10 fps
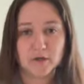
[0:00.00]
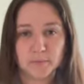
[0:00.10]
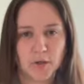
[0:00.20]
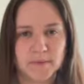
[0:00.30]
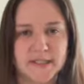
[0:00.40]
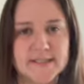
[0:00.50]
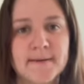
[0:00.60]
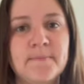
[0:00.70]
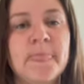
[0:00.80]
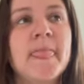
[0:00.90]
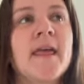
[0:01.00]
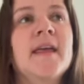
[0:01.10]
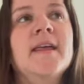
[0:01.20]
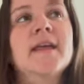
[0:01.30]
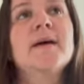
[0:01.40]
probably is.
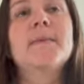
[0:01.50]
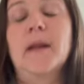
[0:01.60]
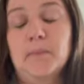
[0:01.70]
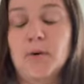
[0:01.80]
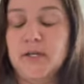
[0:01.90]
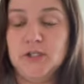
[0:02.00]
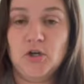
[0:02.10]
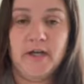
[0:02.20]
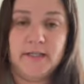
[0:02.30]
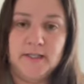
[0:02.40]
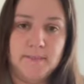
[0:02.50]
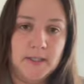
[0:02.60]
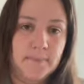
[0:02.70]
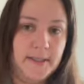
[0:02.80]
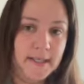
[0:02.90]
But I'm pretty sure I need them in a
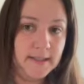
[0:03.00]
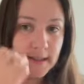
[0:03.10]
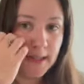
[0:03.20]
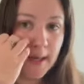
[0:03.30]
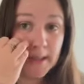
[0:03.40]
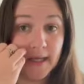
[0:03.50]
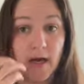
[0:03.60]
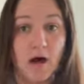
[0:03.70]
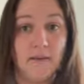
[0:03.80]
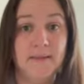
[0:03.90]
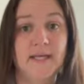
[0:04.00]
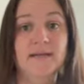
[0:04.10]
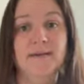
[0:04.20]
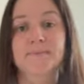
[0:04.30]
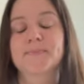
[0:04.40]
pink, like a hot pink.
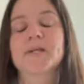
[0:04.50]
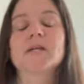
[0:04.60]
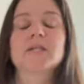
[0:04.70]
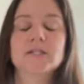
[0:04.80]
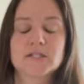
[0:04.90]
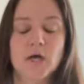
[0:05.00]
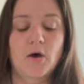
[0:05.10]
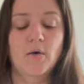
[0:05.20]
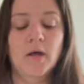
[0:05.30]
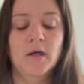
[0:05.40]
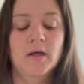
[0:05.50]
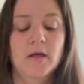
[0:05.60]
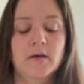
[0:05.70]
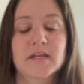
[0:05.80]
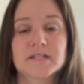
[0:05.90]
So,
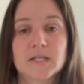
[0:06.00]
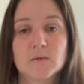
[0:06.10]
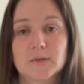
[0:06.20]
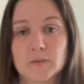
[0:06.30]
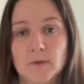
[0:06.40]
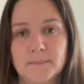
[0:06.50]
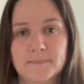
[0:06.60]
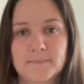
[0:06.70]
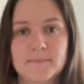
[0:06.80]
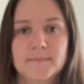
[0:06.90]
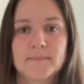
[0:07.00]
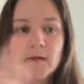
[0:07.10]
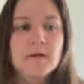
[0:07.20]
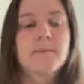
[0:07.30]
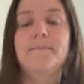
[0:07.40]
okay, it's getting really warm.
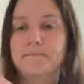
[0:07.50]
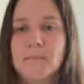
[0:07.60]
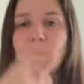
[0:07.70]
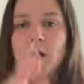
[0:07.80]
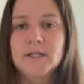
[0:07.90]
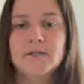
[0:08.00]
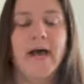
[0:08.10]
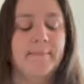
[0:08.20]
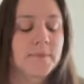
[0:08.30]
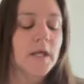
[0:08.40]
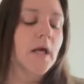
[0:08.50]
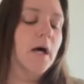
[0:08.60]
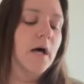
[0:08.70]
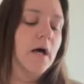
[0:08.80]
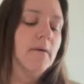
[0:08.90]
I want to do that.
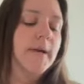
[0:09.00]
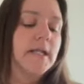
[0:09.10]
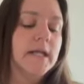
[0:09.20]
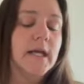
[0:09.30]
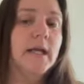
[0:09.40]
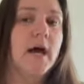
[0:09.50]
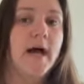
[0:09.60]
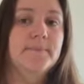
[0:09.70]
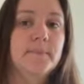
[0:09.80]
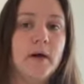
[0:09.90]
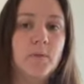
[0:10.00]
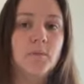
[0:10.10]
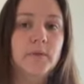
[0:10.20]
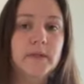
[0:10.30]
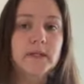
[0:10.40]
And then I'm
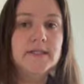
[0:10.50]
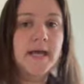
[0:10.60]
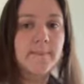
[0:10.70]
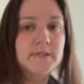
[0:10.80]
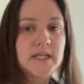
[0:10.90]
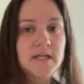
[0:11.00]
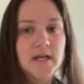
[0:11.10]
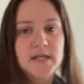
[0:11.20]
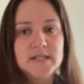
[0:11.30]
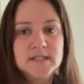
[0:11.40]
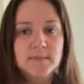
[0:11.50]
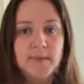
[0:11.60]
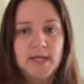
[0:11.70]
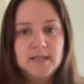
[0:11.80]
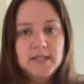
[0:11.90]
really tempted to
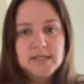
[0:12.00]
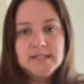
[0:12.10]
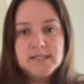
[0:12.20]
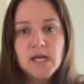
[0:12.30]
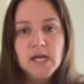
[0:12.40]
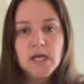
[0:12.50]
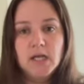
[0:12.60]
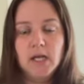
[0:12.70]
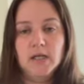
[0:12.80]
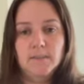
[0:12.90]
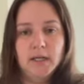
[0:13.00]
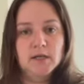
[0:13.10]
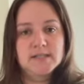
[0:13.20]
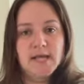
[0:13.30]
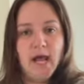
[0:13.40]
make this in a bigger
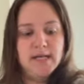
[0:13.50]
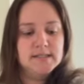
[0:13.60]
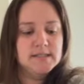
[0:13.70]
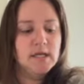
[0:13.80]
size.